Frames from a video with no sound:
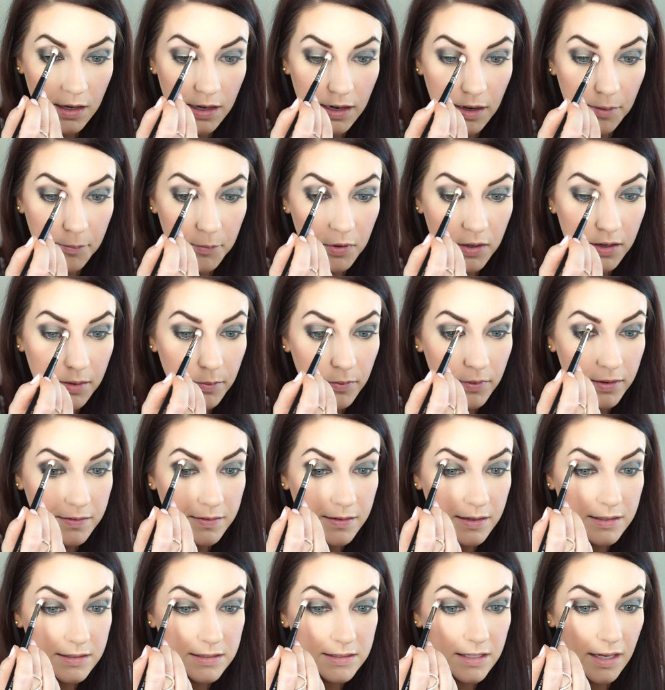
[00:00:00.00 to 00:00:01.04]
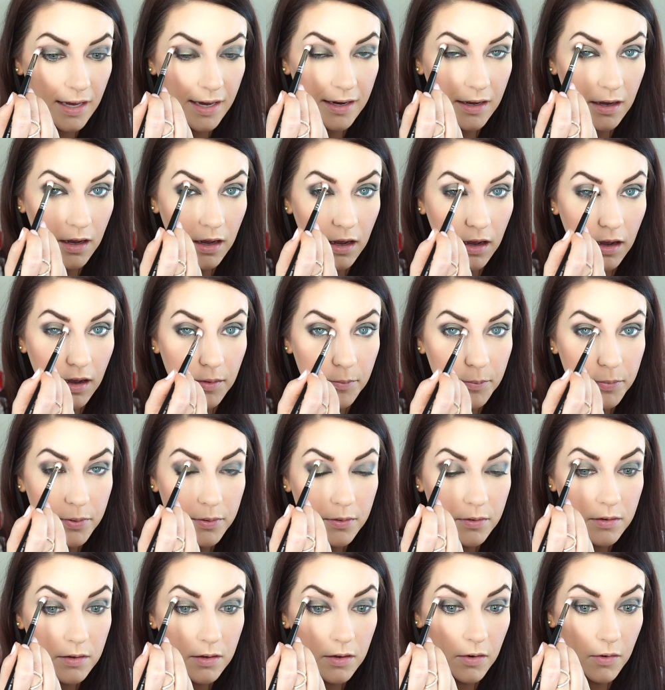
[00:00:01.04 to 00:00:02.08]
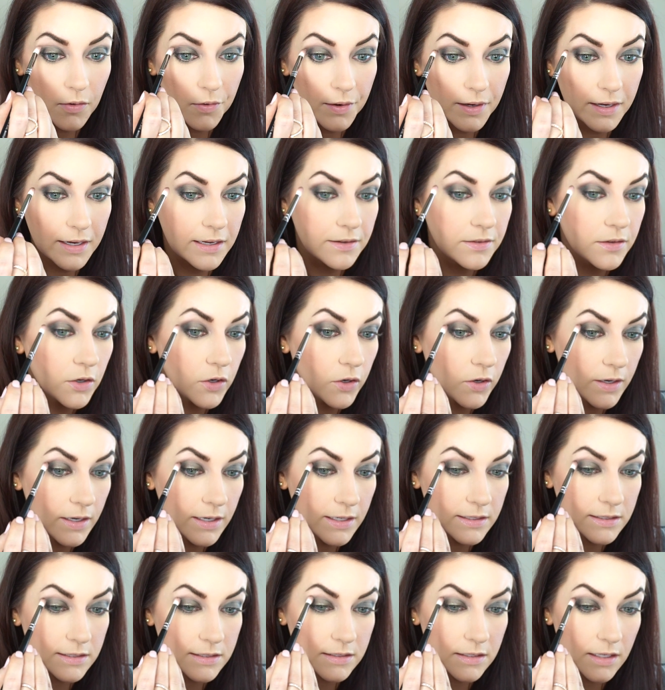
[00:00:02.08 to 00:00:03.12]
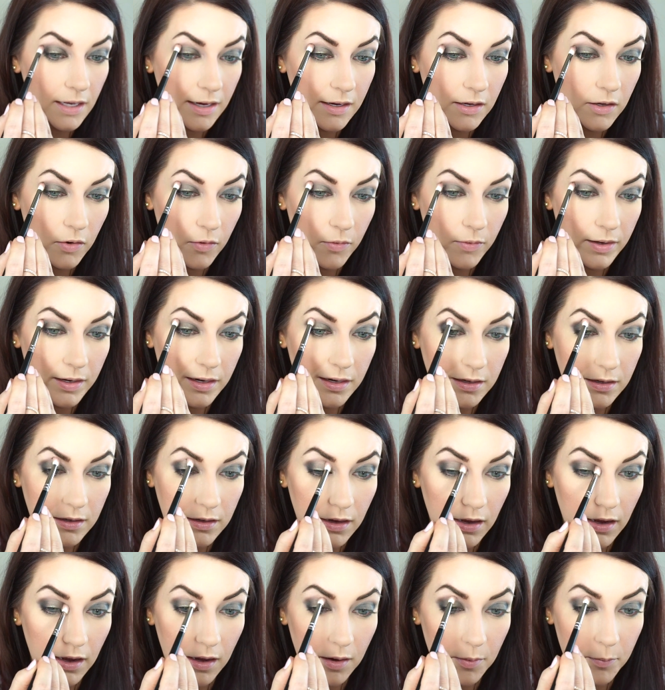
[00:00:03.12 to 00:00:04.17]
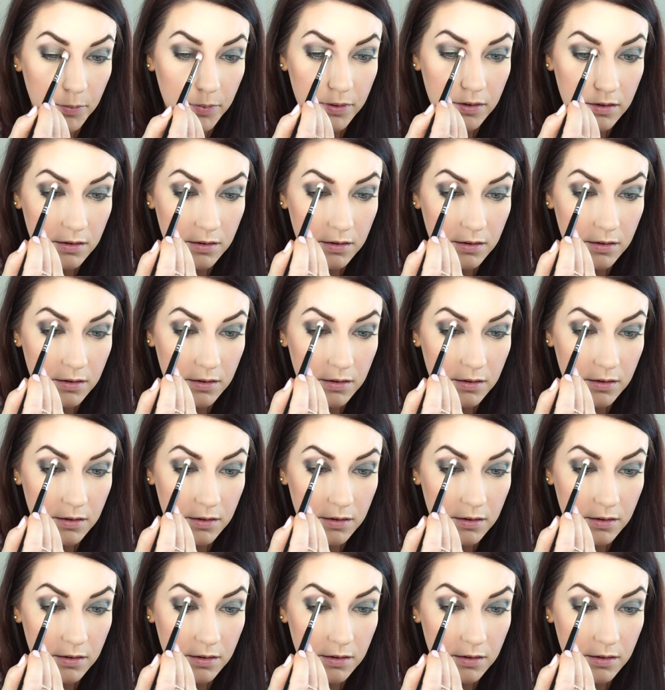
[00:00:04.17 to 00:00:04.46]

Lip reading: And I'm gonna blend this like up, going in the crease, like going up.